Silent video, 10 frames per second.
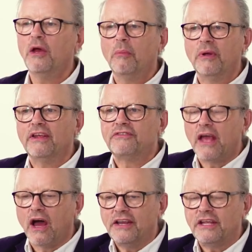But is the
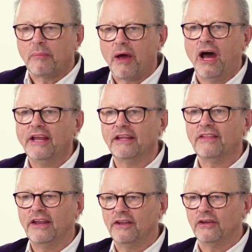idea behind it
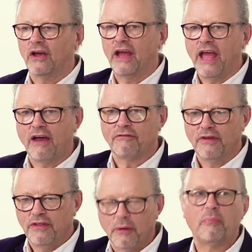then that I have
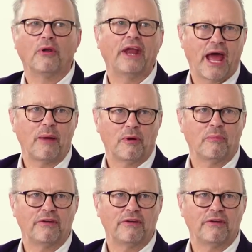the Bonnet app on my